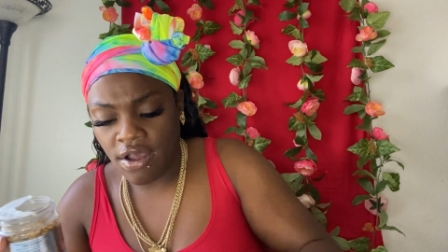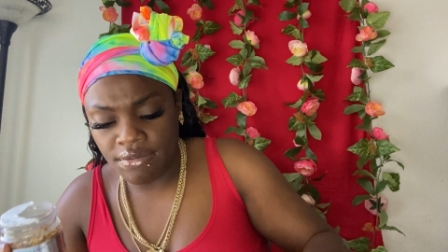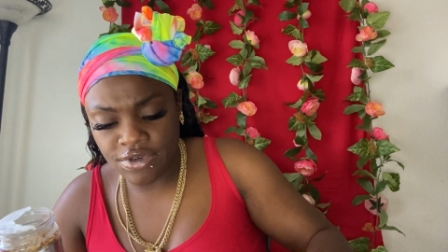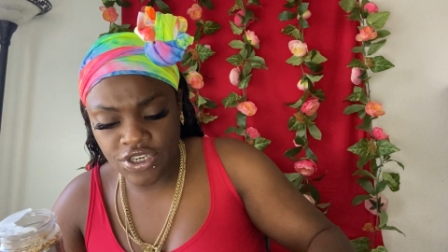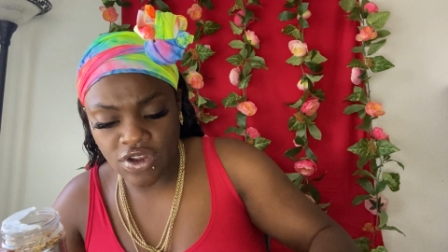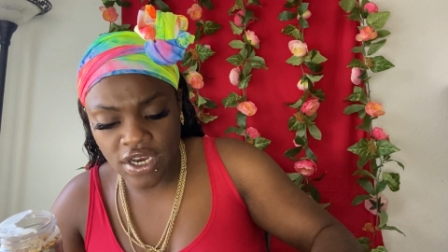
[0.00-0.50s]
I'm
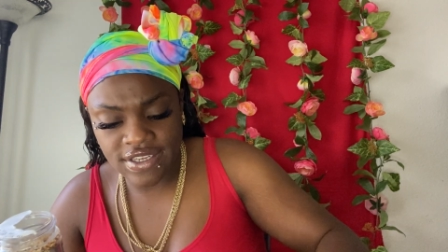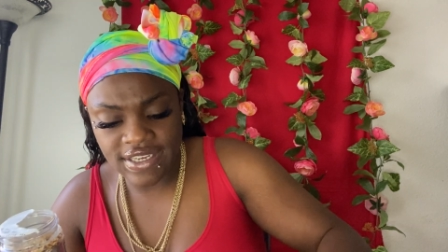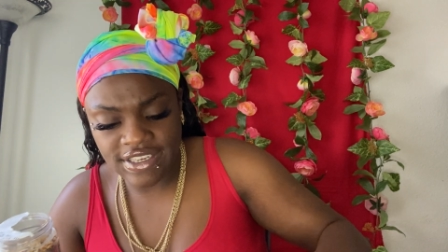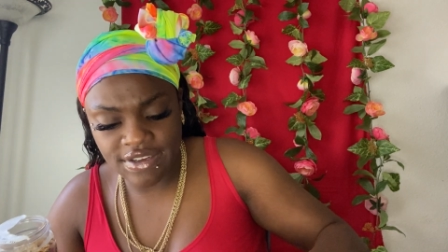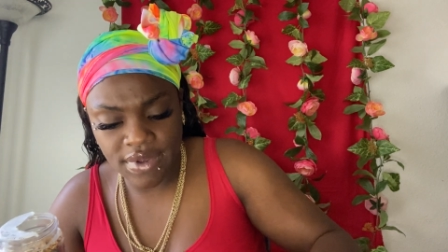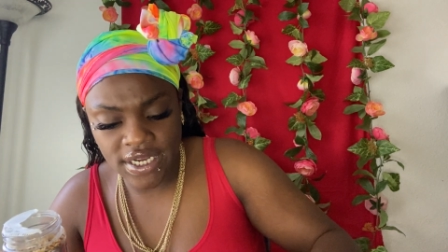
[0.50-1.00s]
just trying to
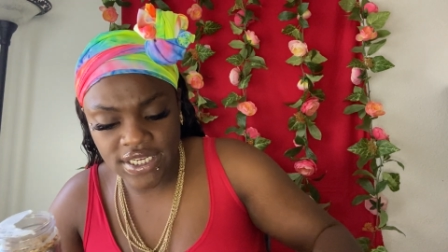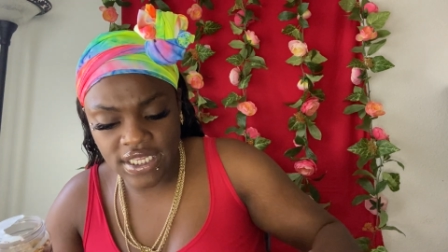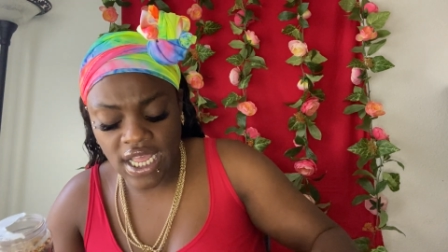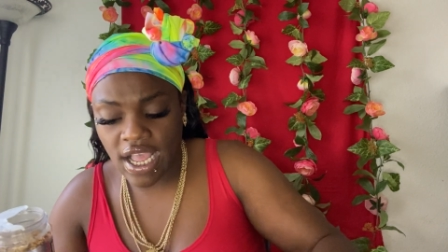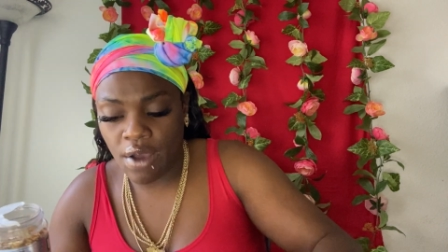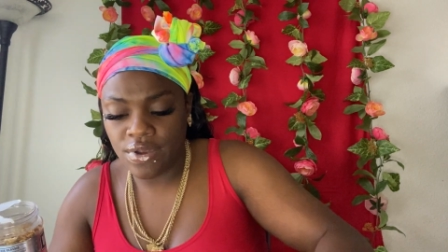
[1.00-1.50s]
season my shit
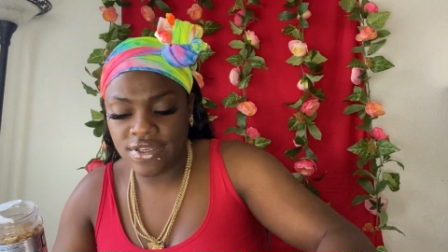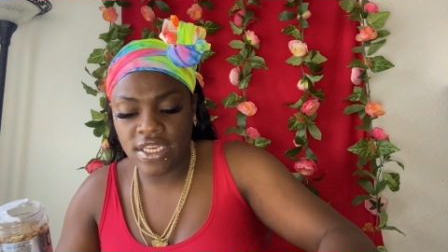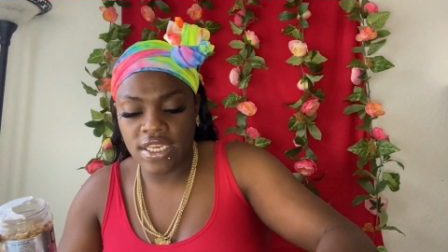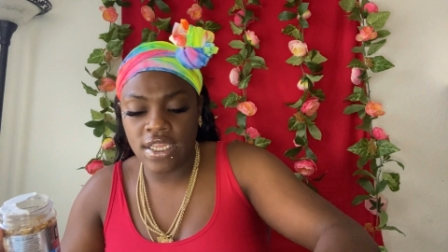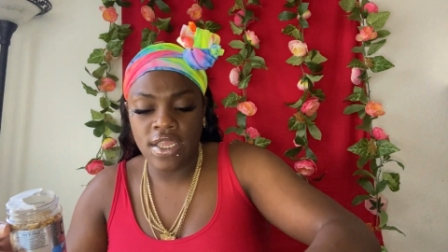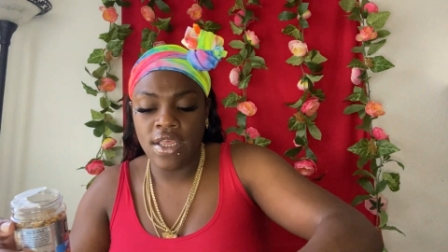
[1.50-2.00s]
like I was
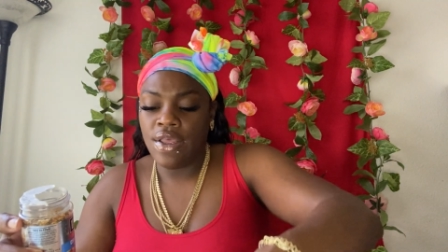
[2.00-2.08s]
in it.